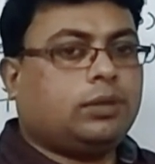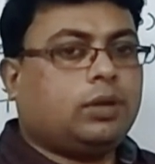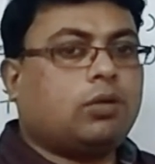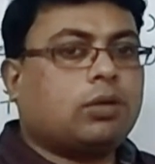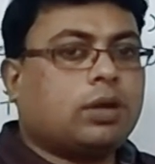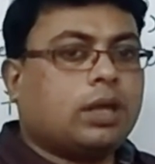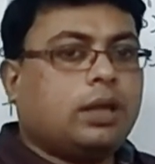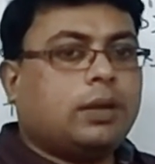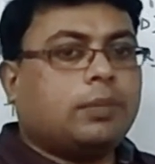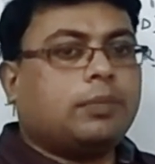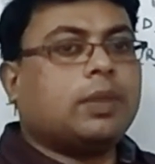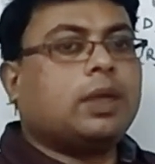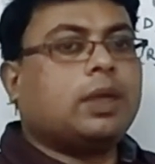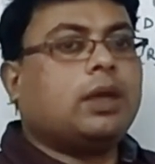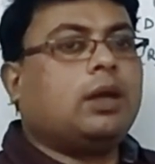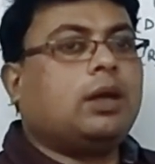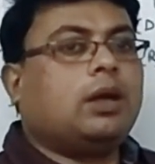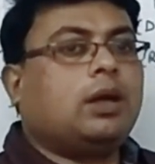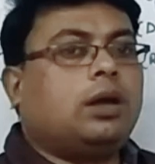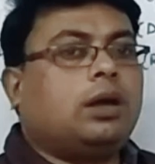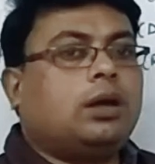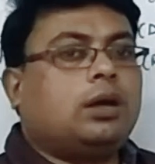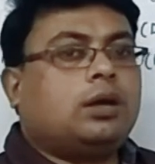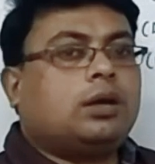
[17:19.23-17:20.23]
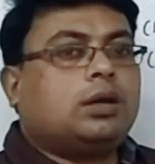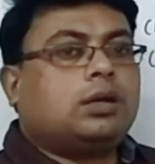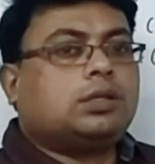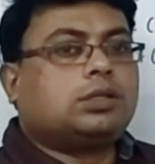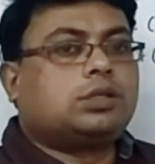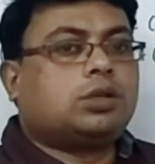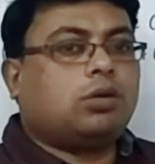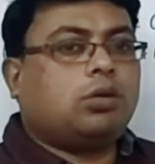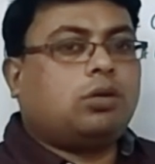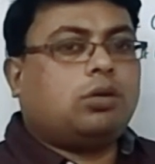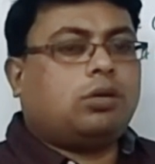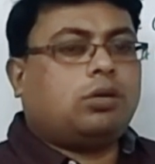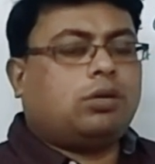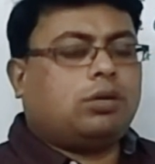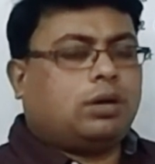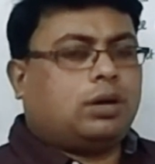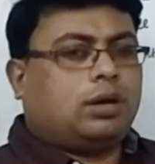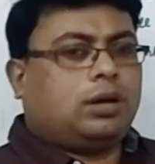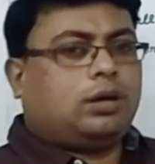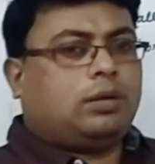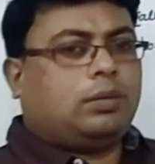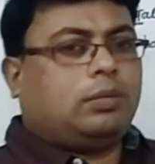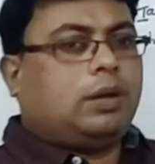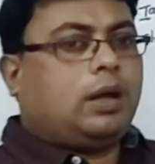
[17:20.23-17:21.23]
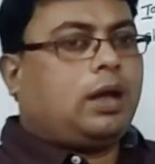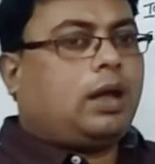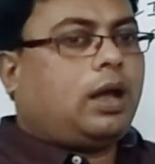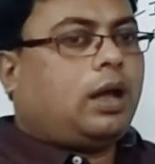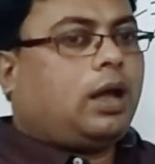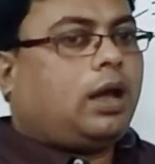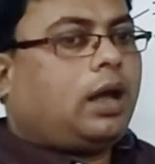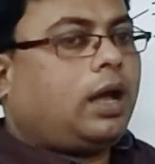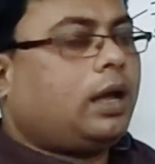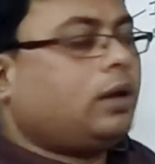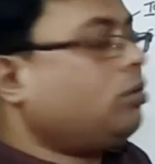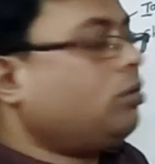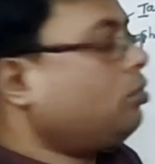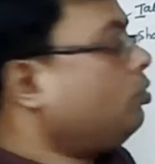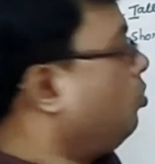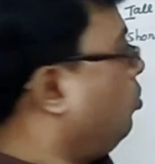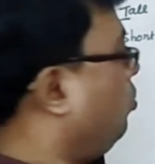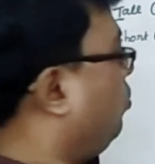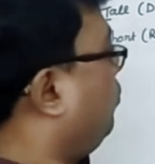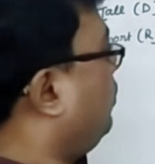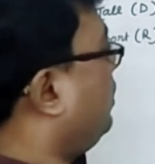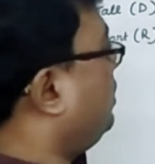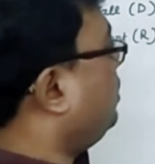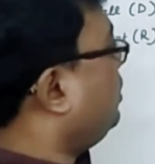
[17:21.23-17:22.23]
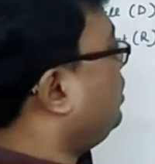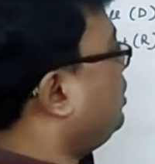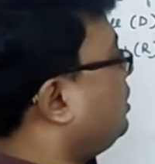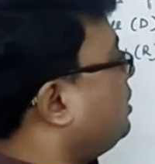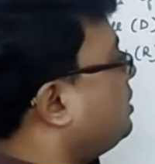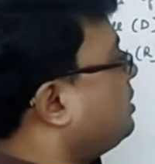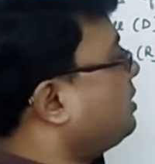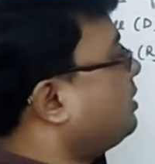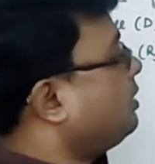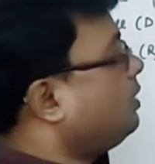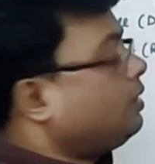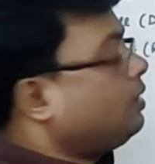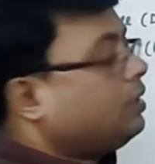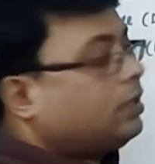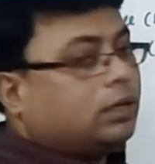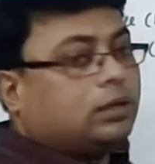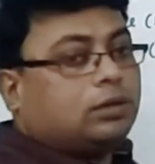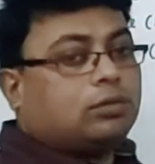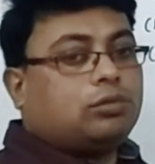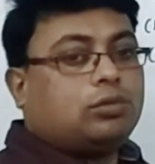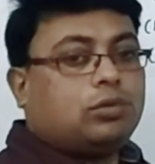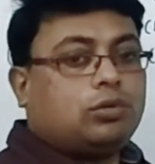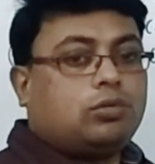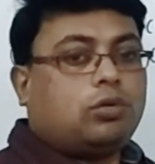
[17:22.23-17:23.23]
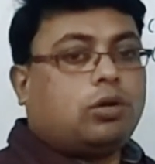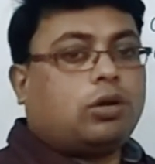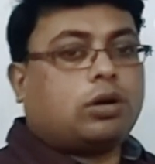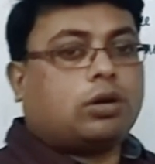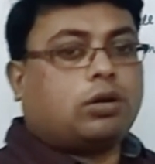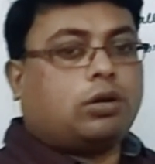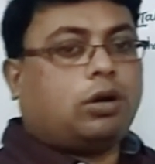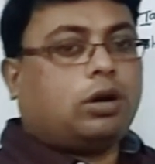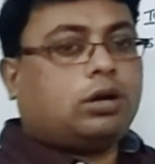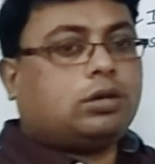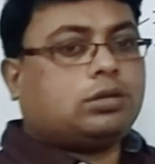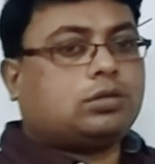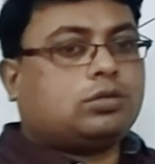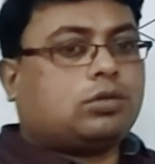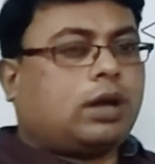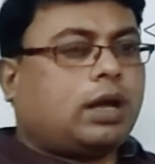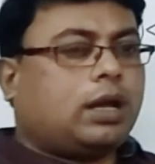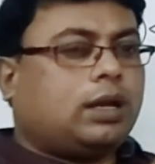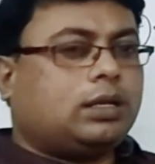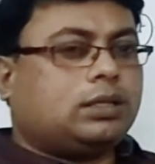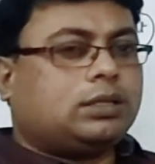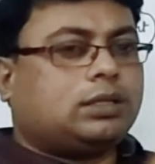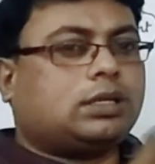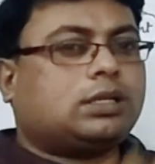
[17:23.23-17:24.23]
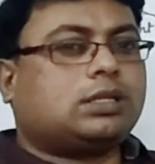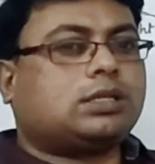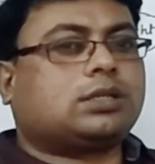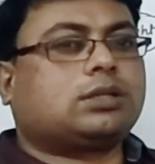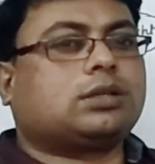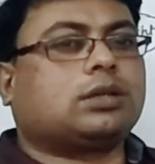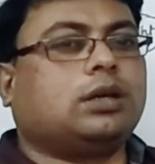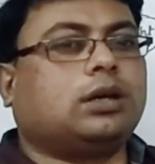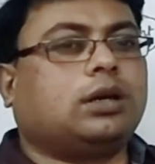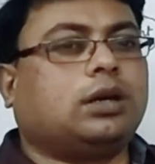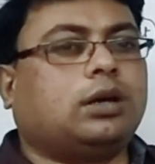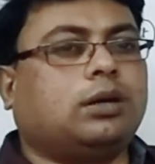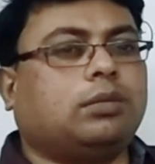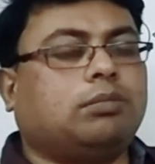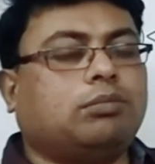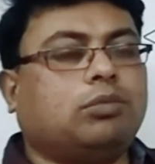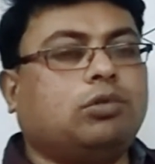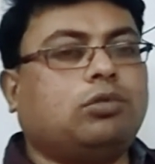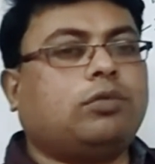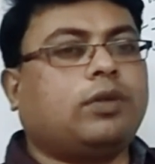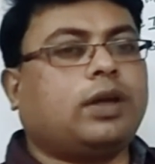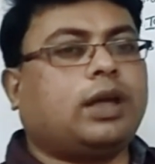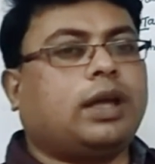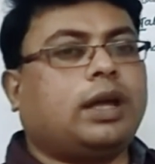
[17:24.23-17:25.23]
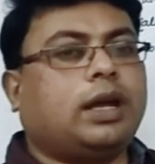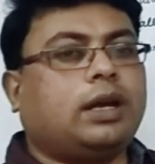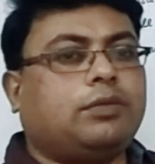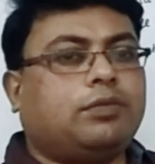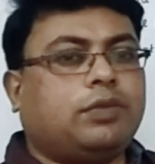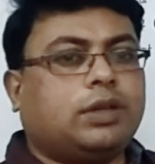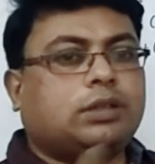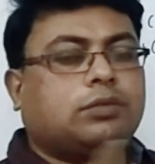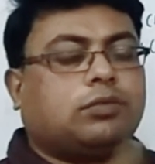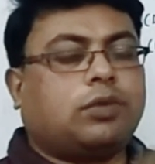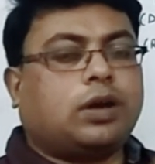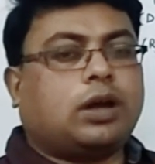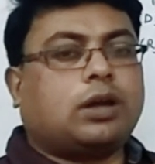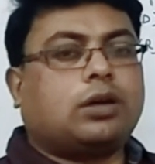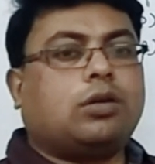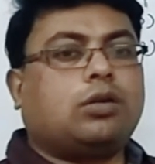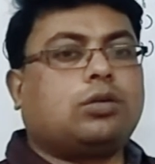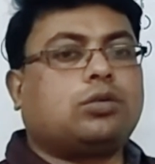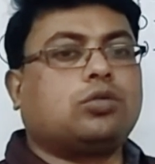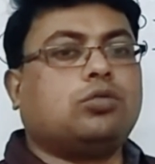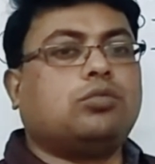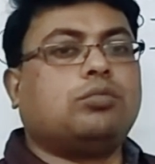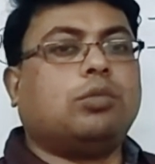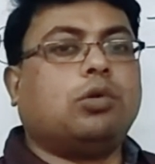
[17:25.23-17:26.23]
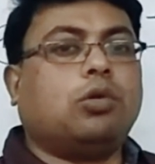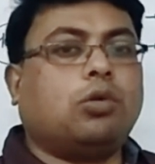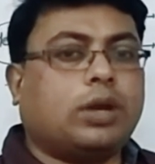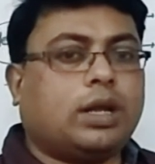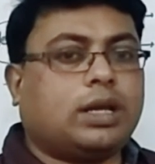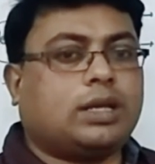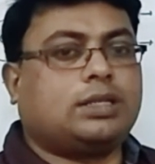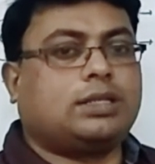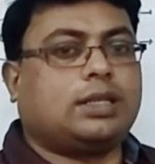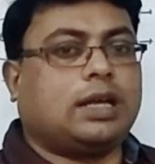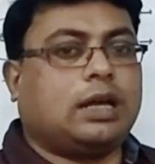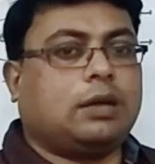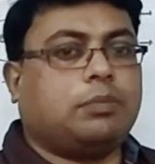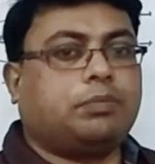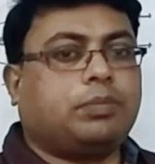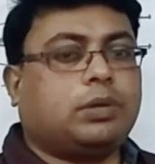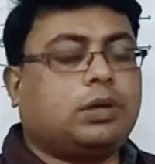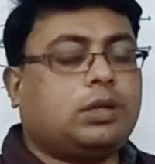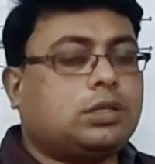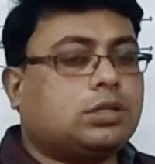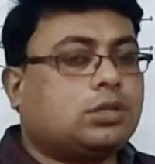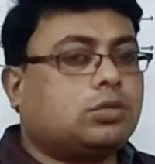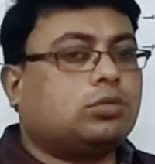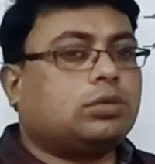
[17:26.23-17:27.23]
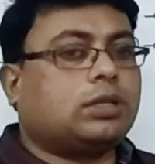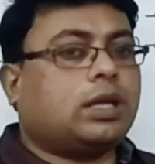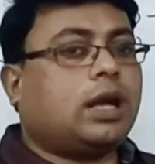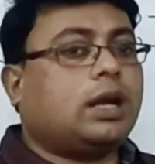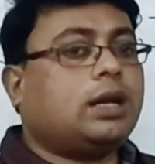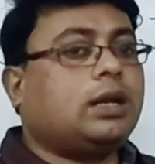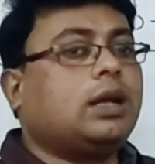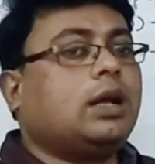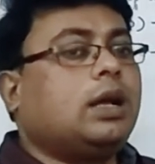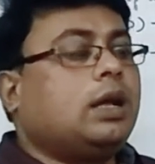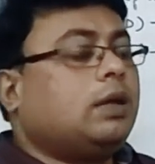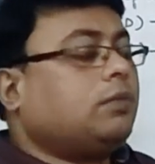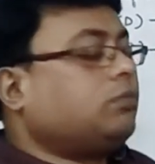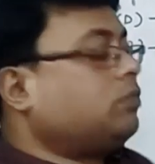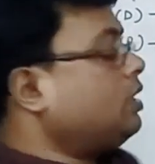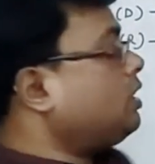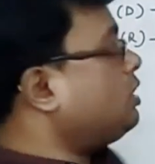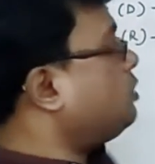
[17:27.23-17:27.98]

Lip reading: Okay. So I don't know whether it is clear to you or not. So I will just move ahead with one or two more examples so that